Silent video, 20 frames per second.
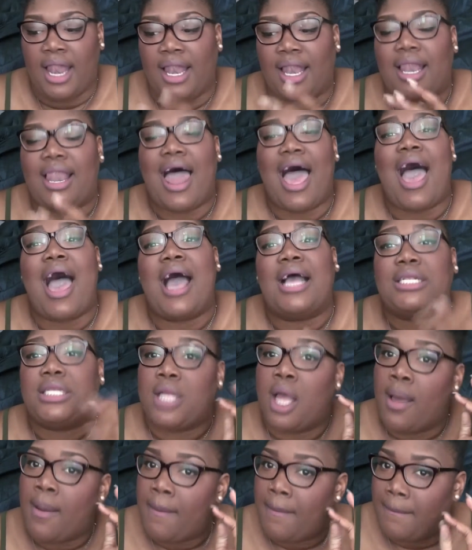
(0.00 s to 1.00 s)

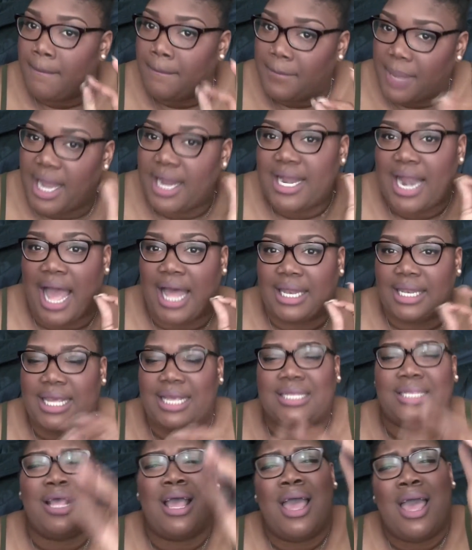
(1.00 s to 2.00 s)
Last but not
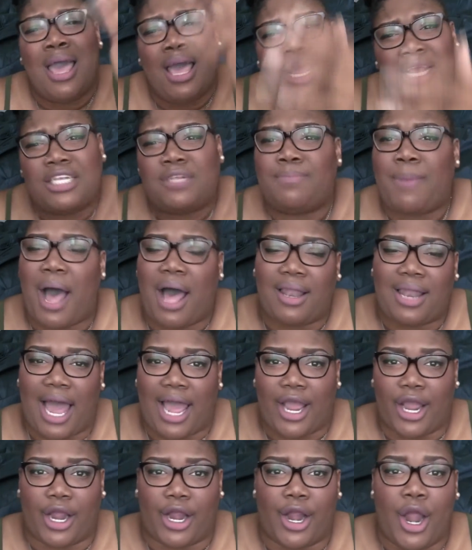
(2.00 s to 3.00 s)
least, is
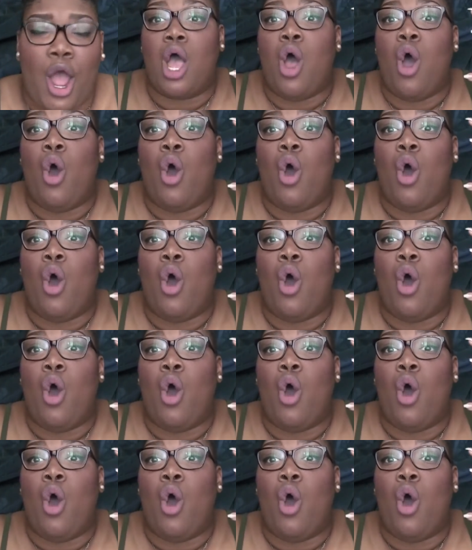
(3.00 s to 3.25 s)
spotlight her.